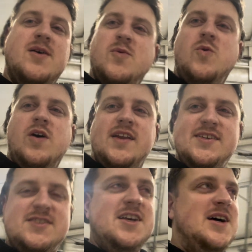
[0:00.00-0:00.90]
What
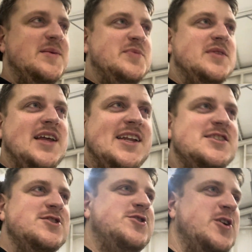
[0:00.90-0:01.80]
is up, ladies
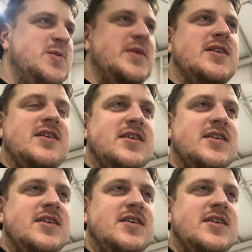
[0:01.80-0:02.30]
and gentlemen?